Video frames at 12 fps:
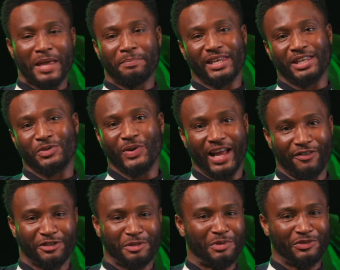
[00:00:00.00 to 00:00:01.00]
Because when I
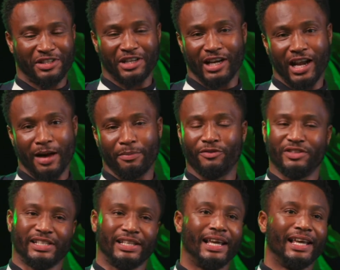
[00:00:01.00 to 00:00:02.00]
first moved to the club,
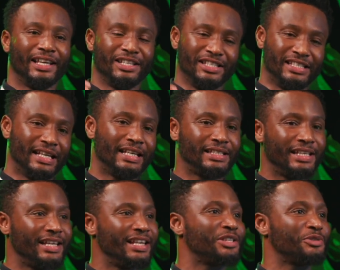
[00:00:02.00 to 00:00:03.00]
obviously,
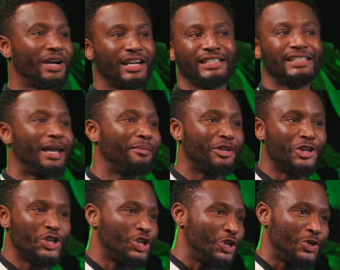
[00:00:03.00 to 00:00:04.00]
JT needs to accept
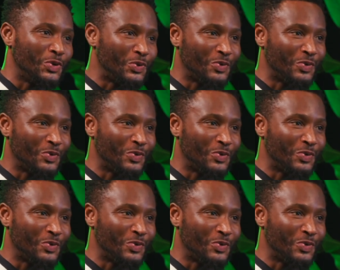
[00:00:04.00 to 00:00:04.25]
you.